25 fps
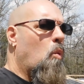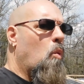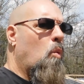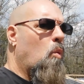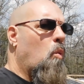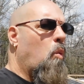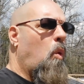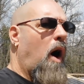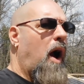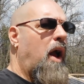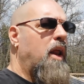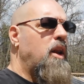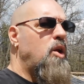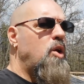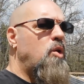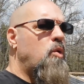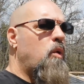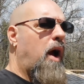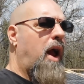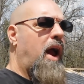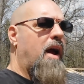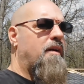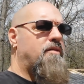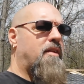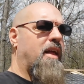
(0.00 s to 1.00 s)
Why do you
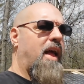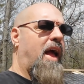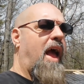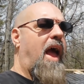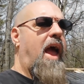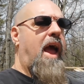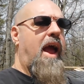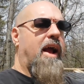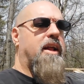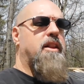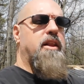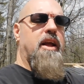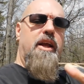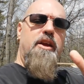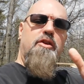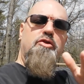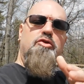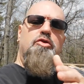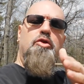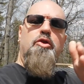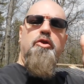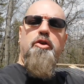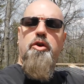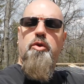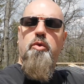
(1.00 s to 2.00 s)
have to act a
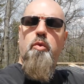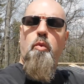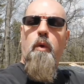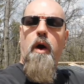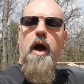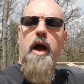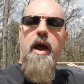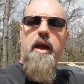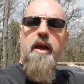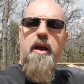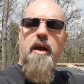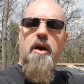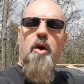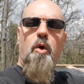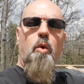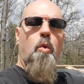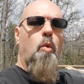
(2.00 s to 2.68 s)
certain way?